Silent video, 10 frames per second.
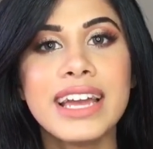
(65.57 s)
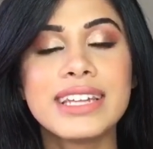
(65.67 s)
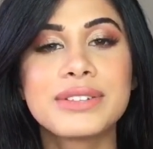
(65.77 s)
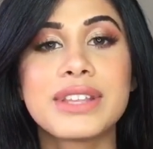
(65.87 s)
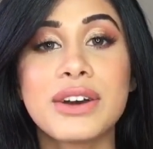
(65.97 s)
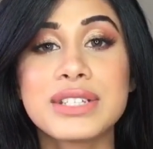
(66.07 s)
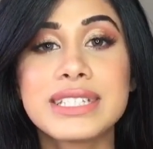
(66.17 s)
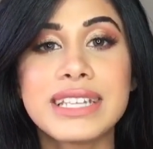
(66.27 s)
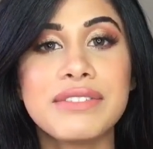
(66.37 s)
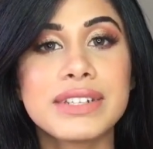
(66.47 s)
In
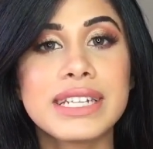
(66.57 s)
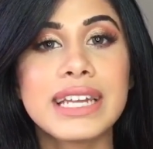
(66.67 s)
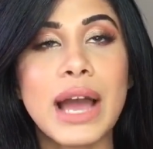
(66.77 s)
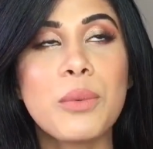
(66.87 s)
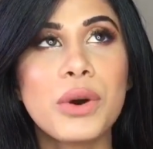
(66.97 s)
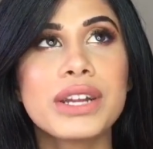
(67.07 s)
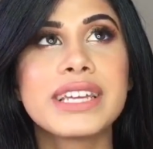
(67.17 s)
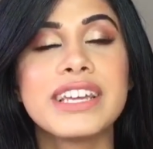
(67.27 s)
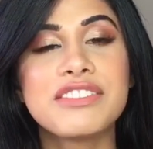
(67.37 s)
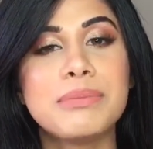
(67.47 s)
2017, I want to
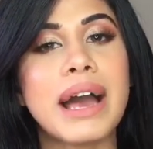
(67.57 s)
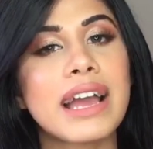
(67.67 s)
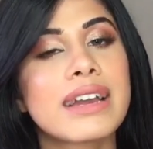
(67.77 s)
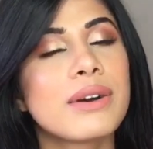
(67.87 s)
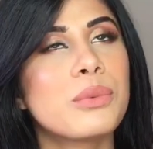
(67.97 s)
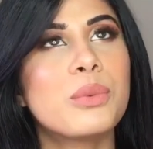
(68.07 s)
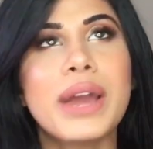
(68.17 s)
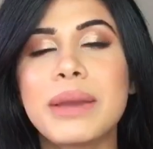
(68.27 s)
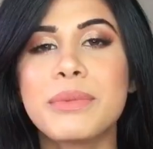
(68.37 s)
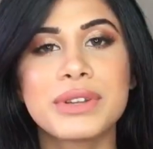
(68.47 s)
give back
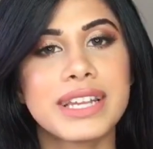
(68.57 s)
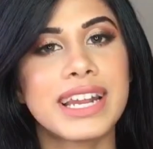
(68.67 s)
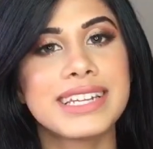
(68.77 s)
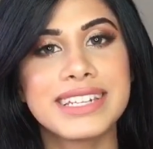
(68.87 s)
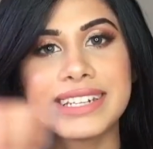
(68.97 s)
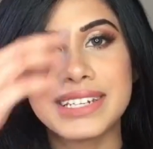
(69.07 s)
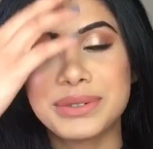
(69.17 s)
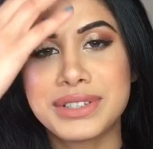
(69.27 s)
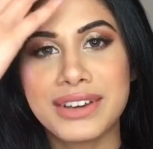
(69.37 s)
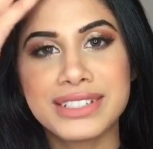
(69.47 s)
way more than I did in
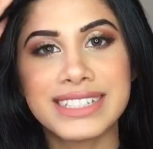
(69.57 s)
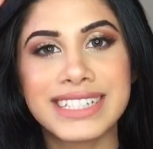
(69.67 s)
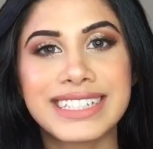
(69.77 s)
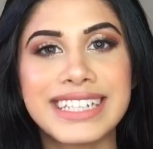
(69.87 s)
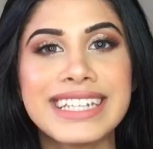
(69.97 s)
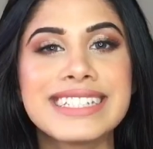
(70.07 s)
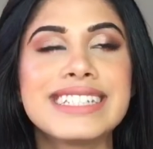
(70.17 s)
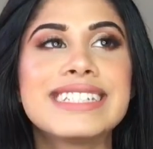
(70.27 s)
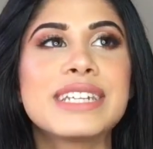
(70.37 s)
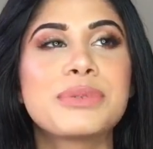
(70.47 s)
2016
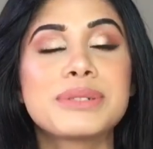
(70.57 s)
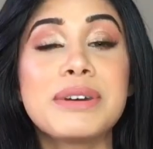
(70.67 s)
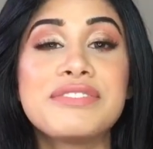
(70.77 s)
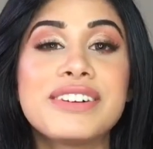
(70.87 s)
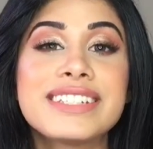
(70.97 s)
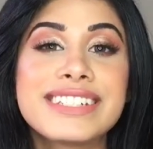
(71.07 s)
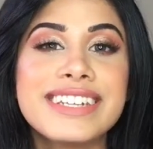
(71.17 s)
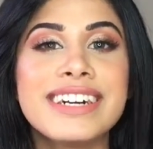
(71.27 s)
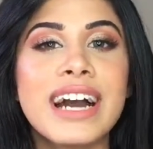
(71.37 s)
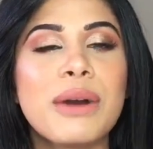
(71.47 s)
since it was my first
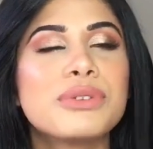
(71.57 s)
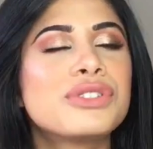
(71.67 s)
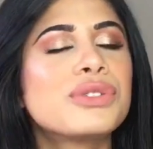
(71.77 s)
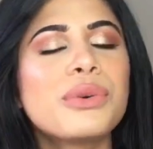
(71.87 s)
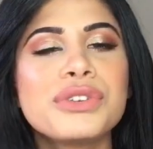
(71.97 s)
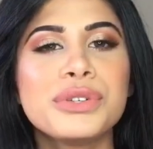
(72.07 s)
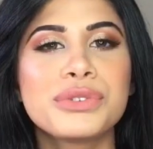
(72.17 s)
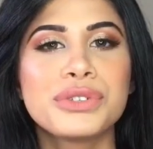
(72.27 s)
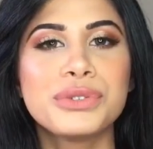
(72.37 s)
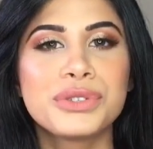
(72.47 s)
year. I was so new
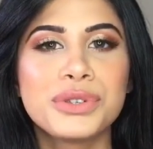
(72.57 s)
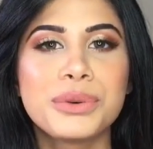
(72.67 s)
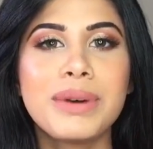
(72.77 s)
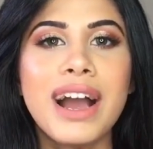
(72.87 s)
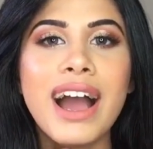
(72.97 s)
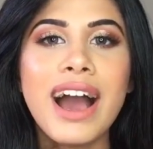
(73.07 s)
to YouTube.